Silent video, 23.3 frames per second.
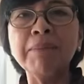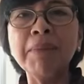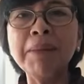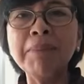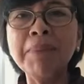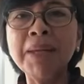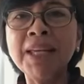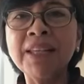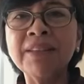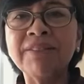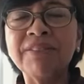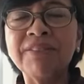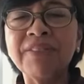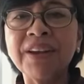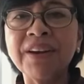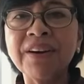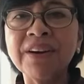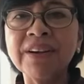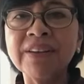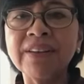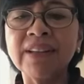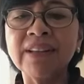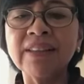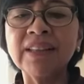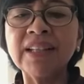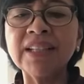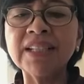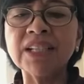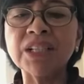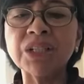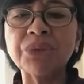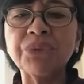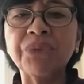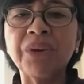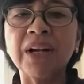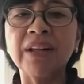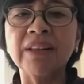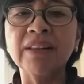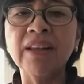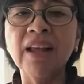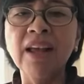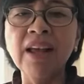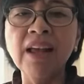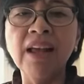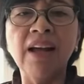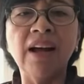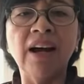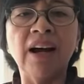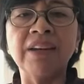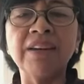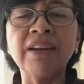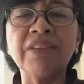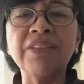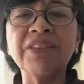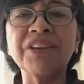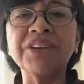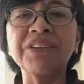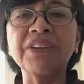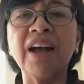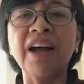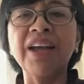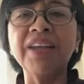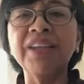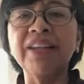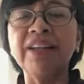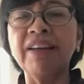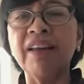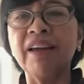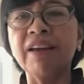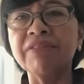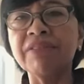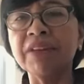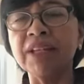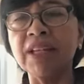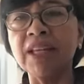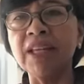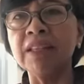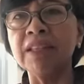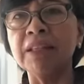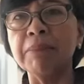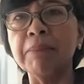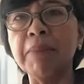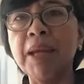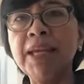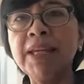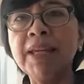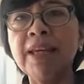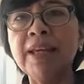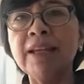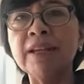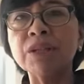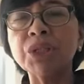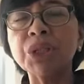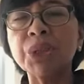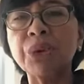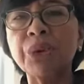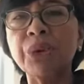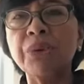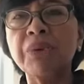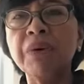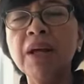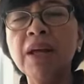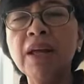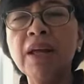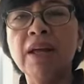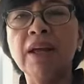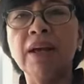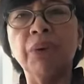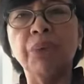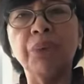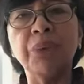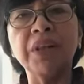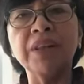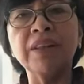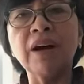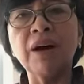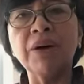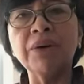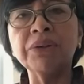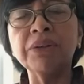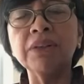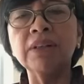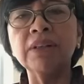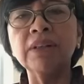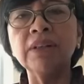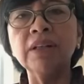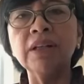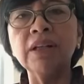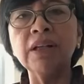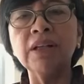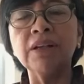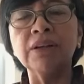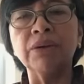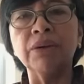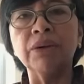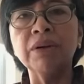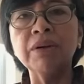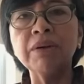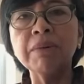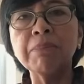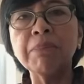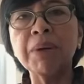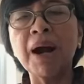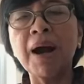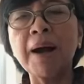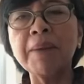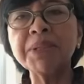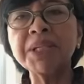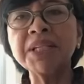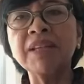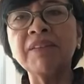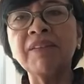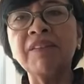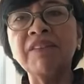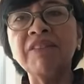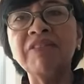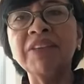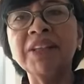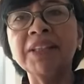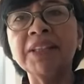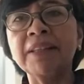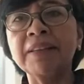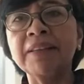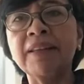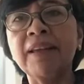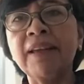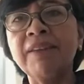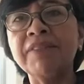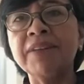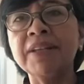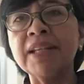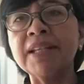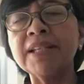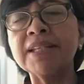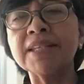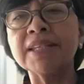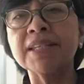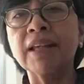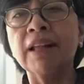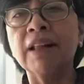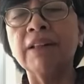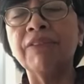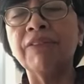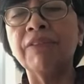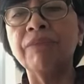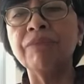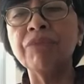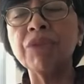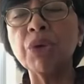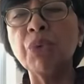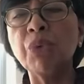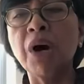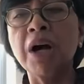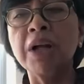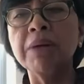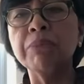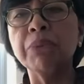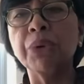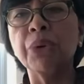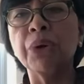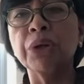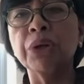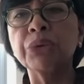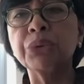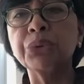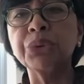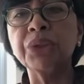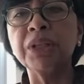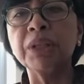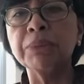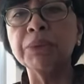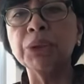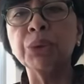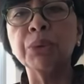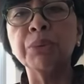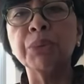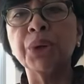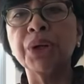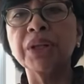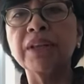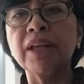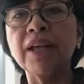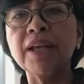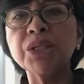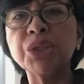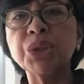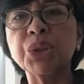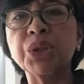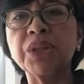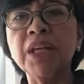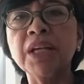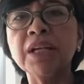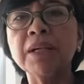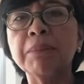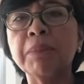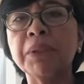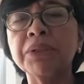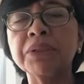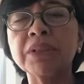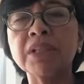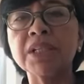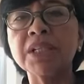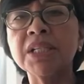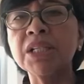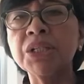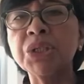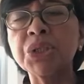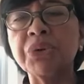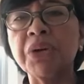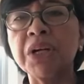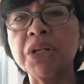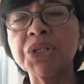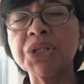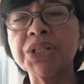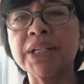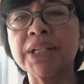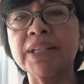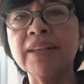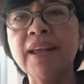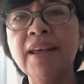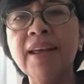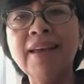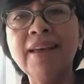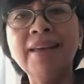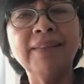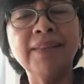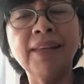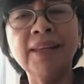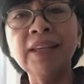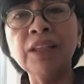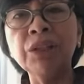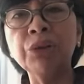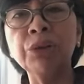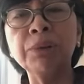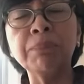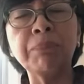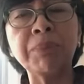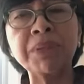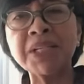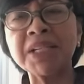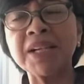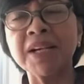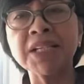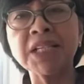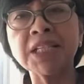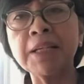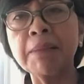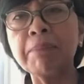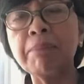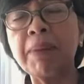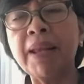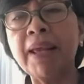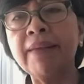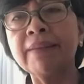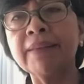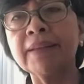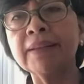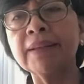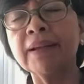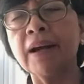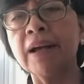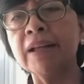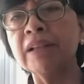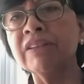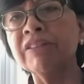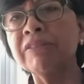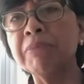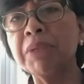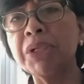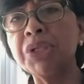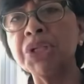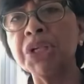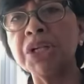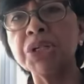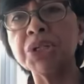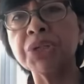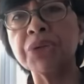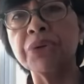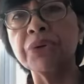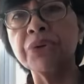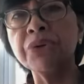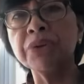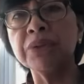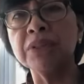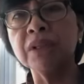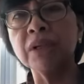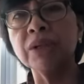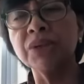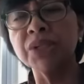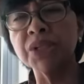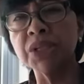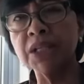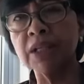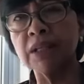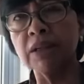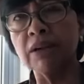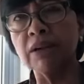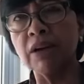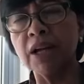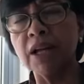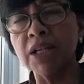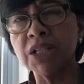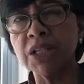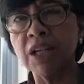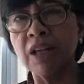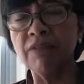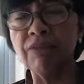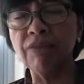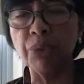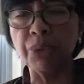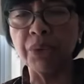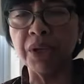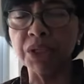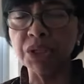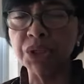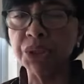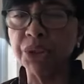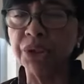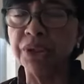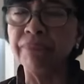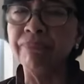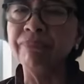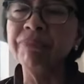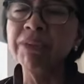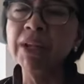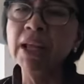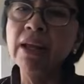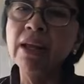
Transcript: Maybe it feared that this is one another nine eleven in the making. So, without you know, perhaps if it had given itself one more two, two more days to think about the situation, then it could precisely play that kind of mediation role, considering its influence on.